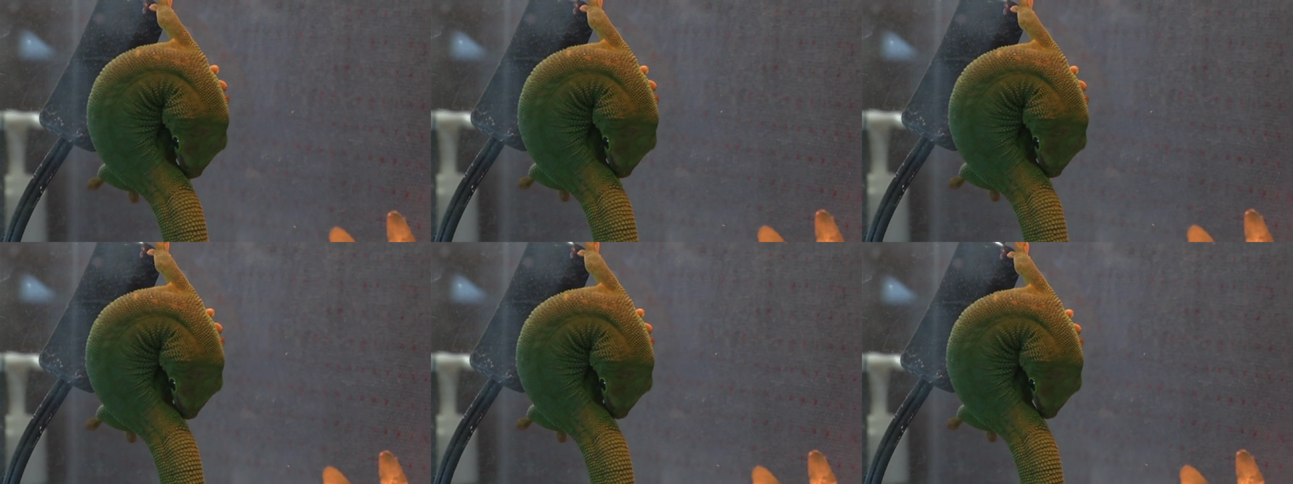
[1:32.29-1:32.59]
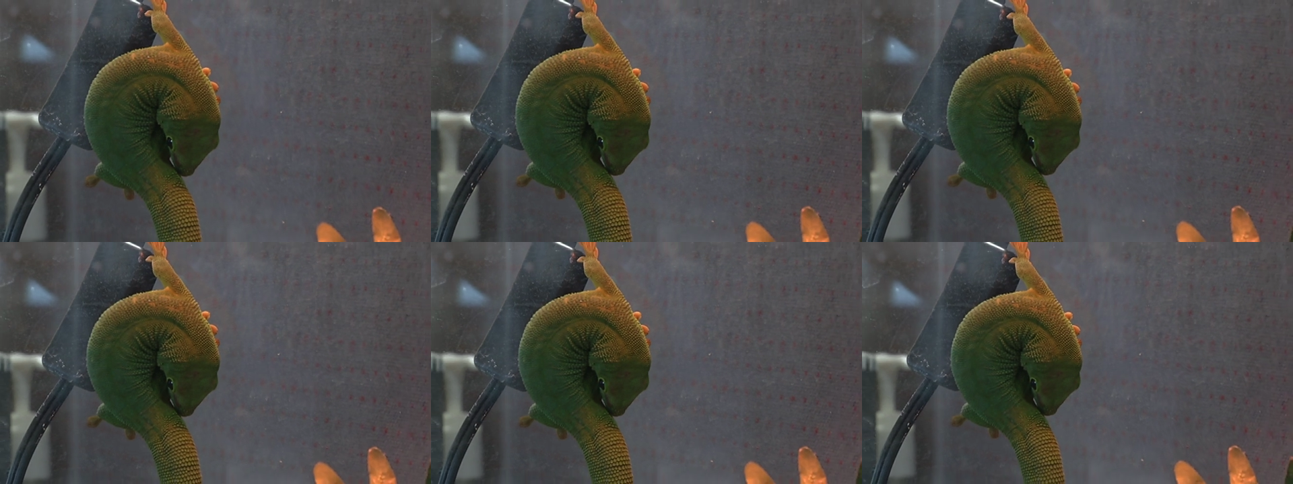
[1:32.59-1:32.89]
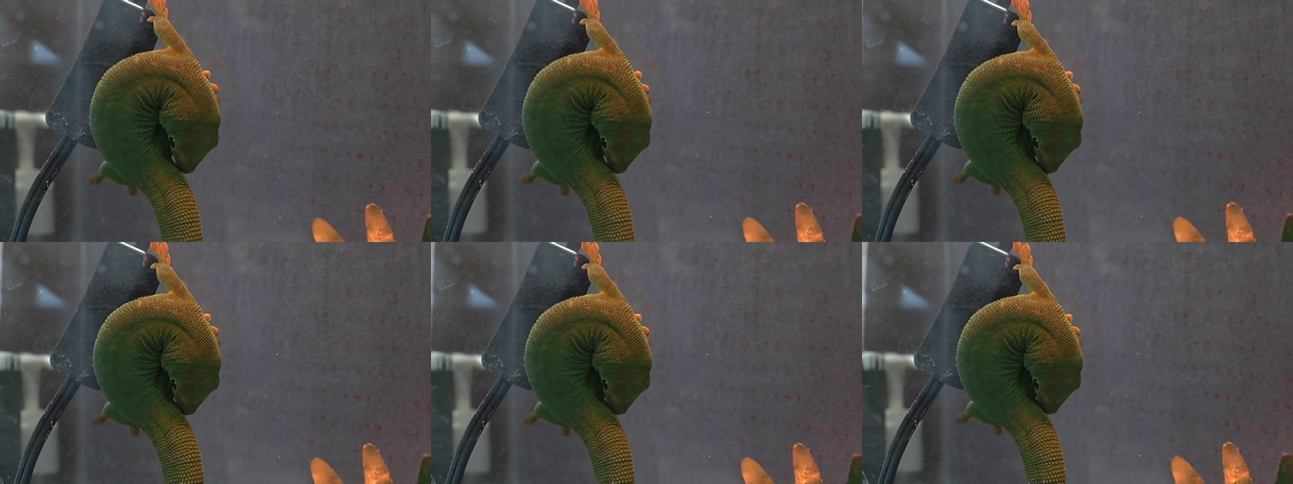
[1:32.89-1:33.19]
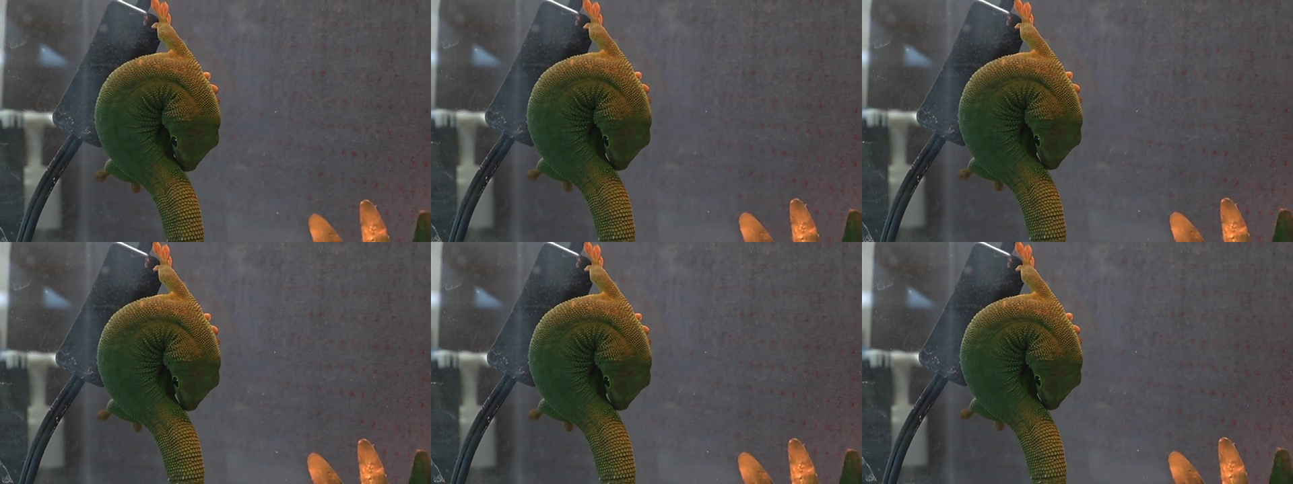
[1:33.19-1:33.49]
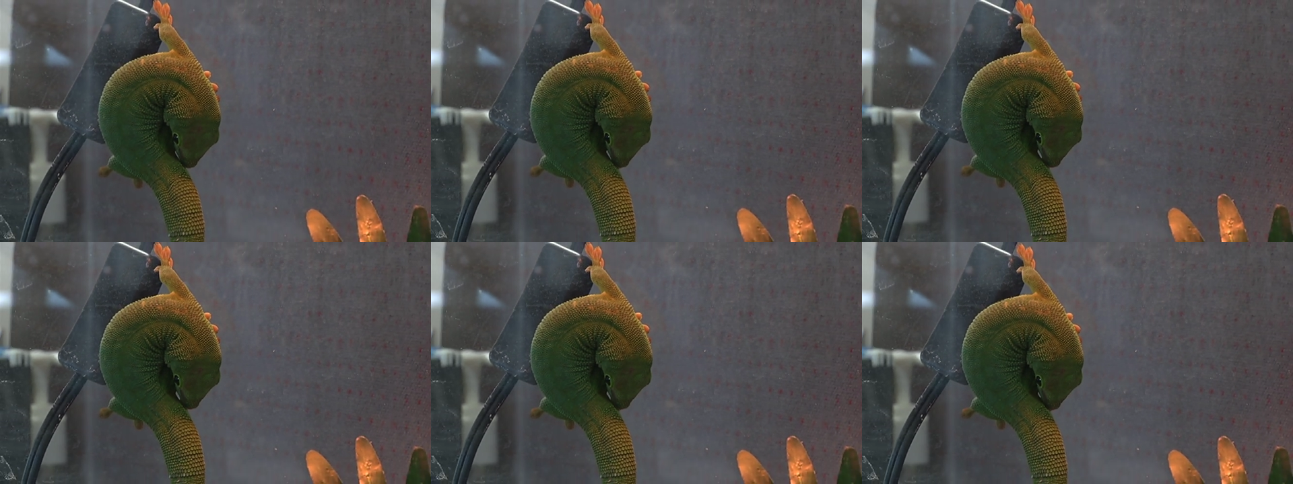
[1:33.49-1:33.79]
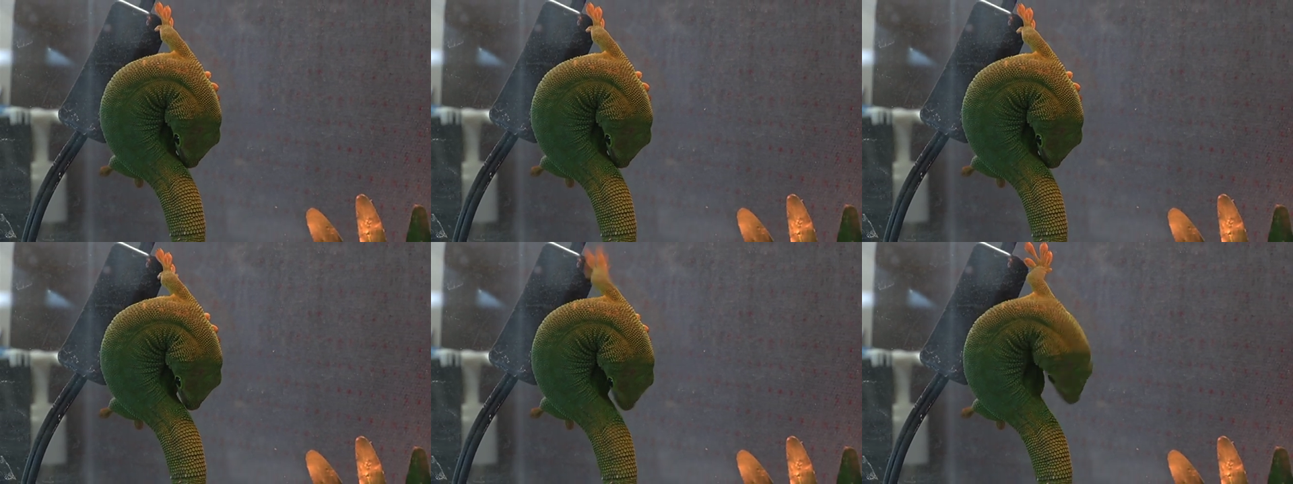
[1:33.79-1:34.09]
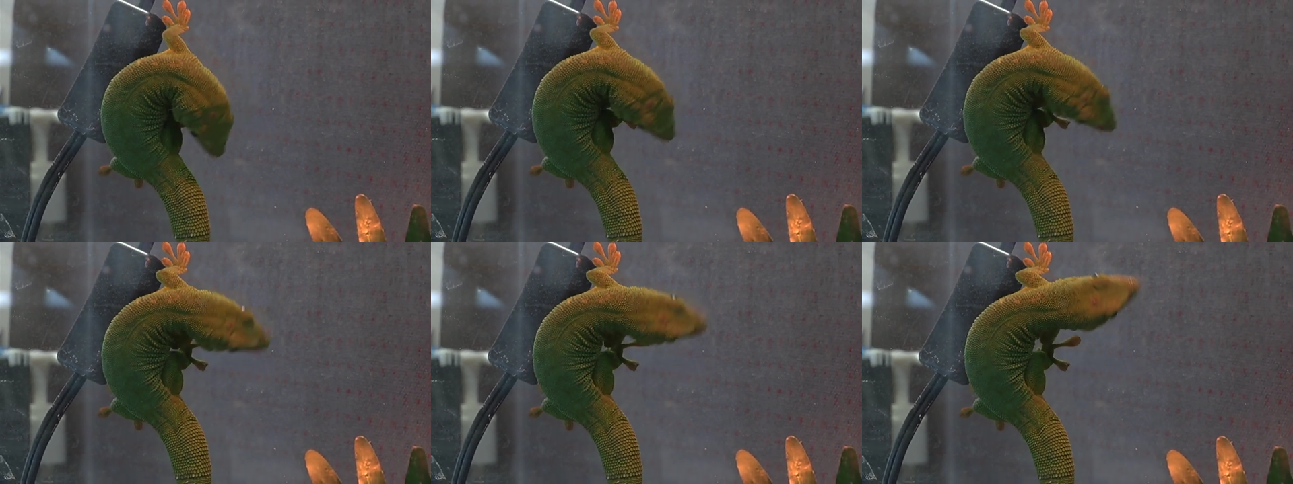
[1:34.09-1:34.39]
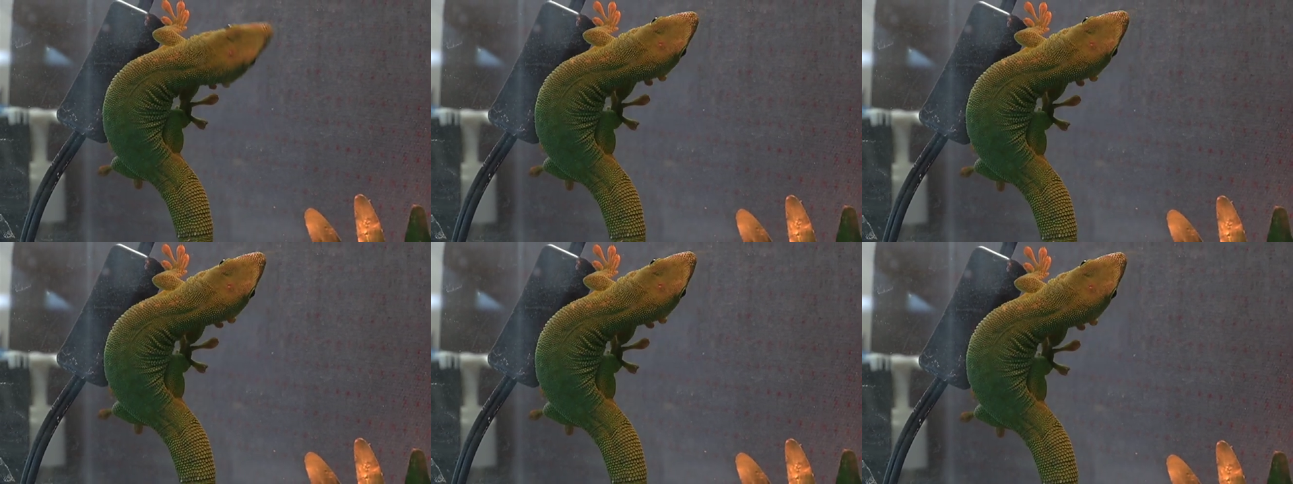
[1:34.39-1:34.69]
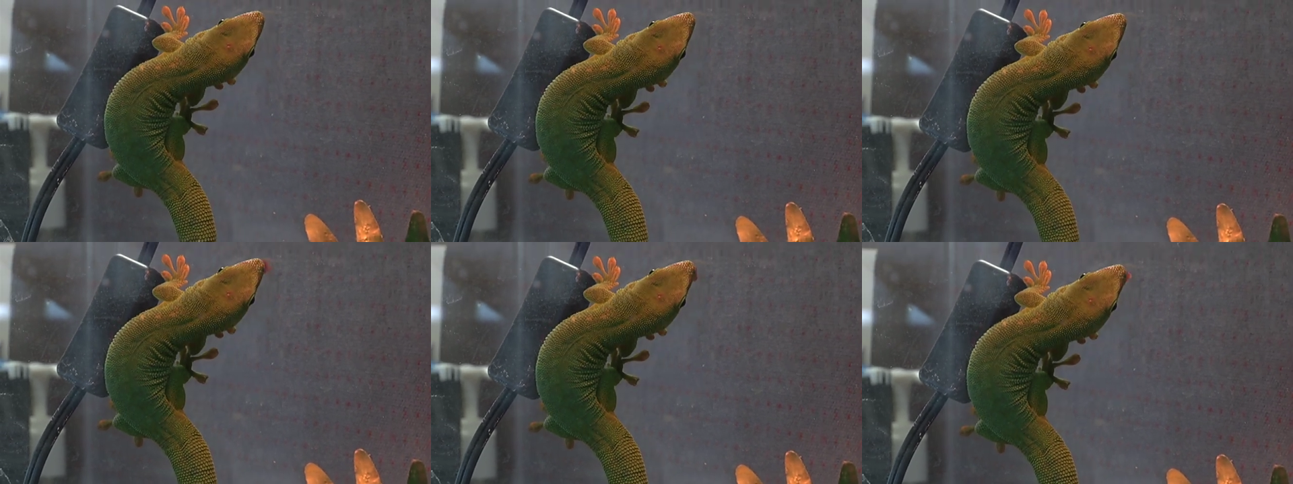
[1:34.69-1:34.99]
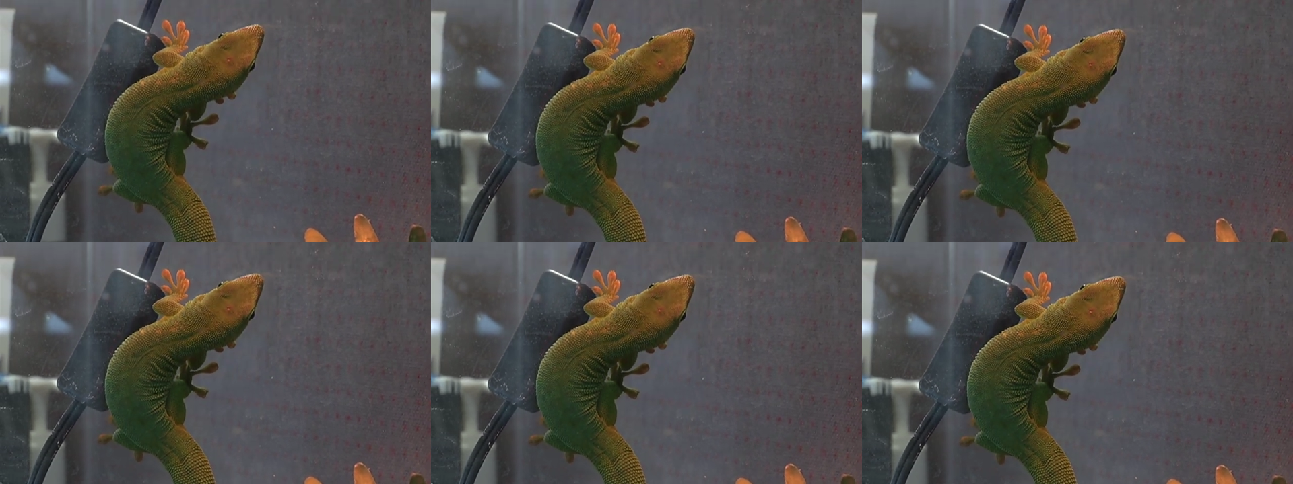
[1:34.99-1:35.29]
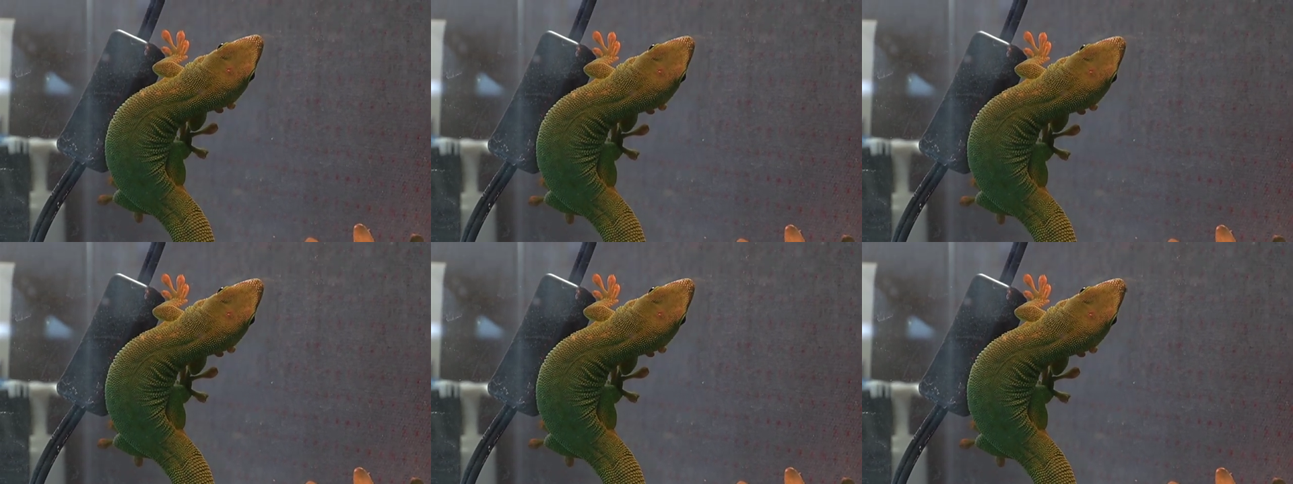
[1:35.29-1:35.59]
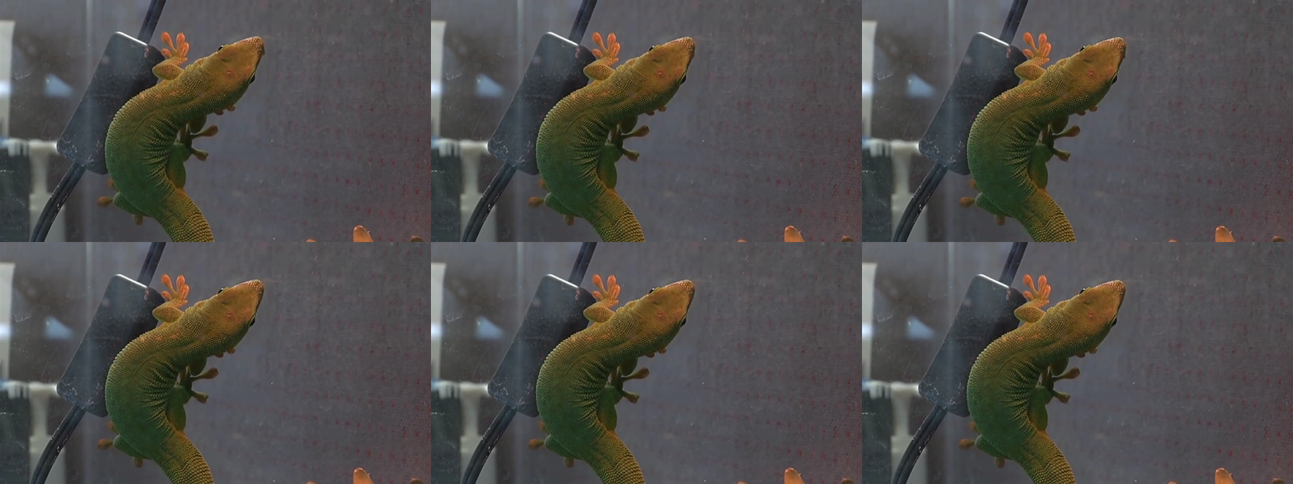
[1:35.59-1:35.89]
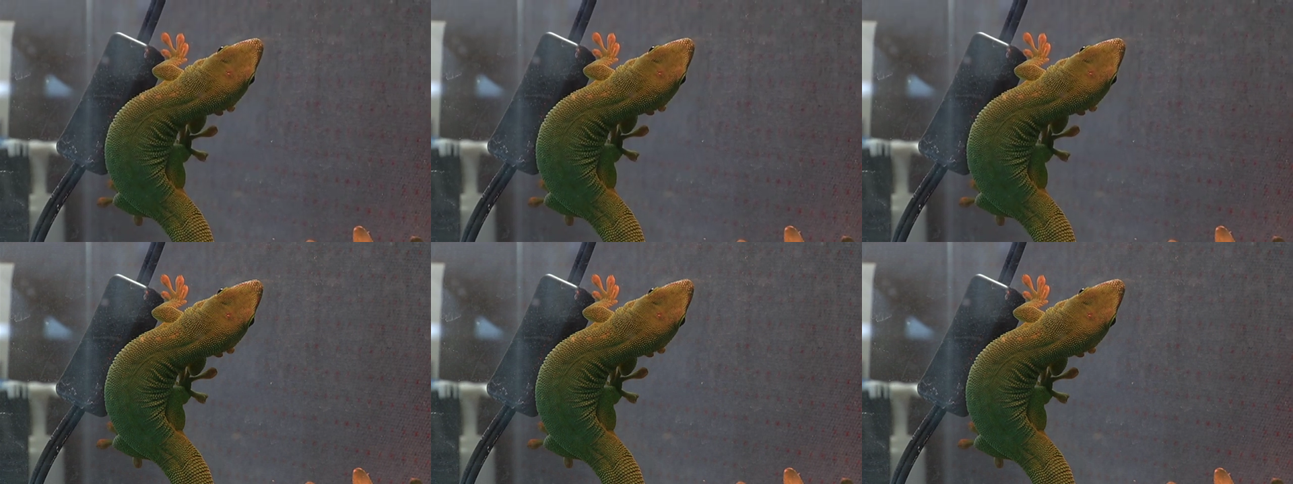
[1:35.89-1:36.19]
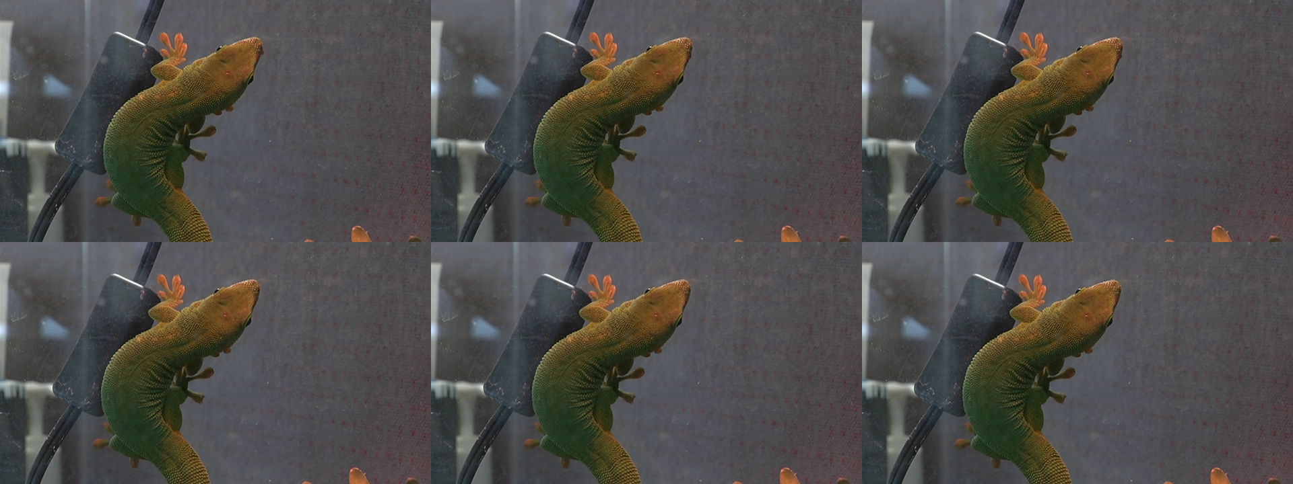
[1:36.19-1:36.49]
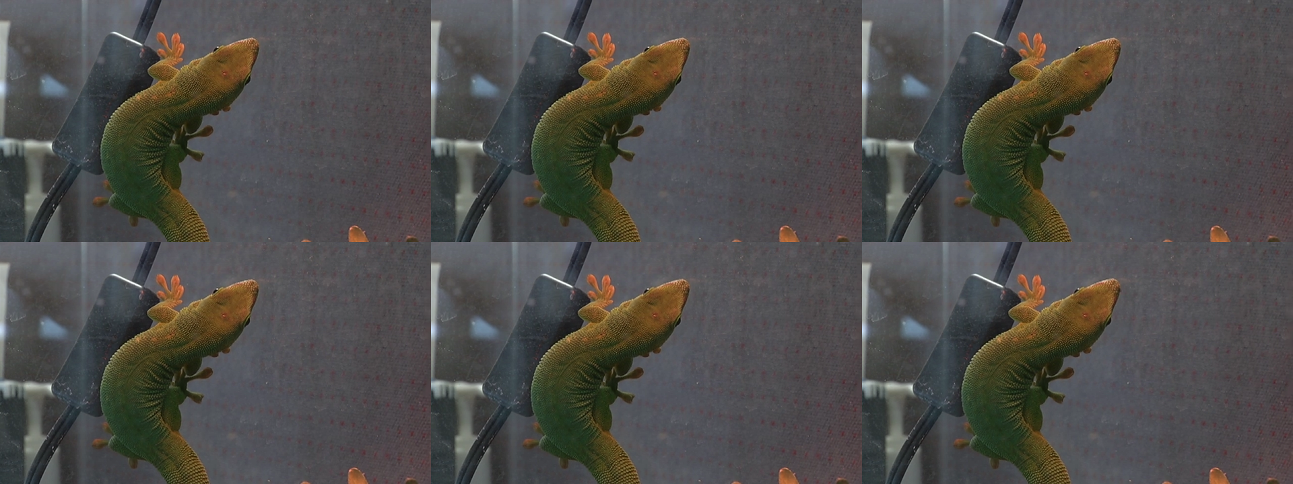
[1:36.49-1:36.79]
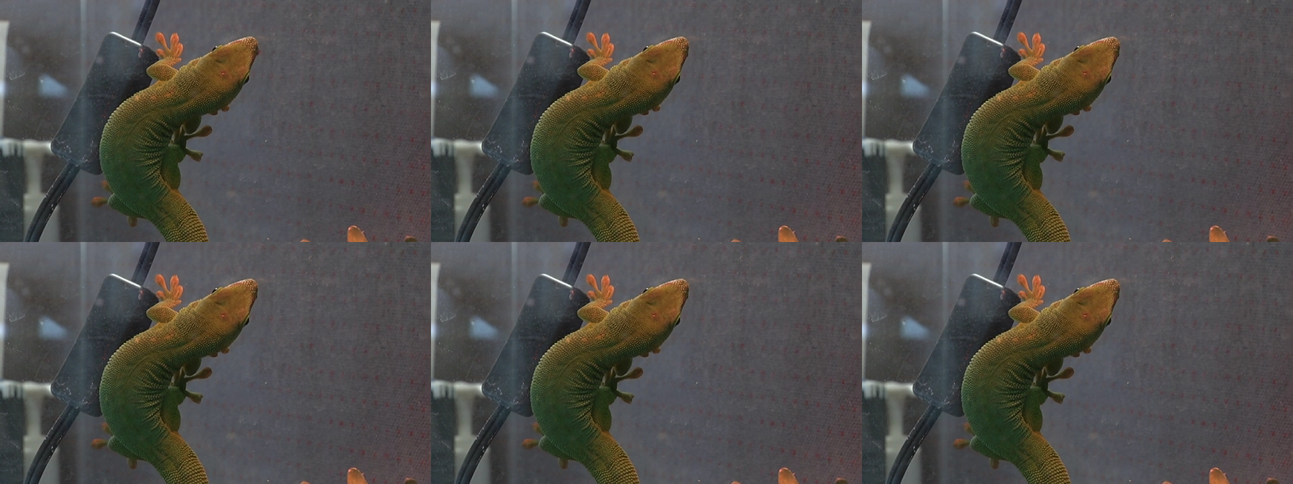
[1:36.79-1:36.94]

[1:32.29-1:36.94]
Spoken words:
No face is visible, so there are no lips to read.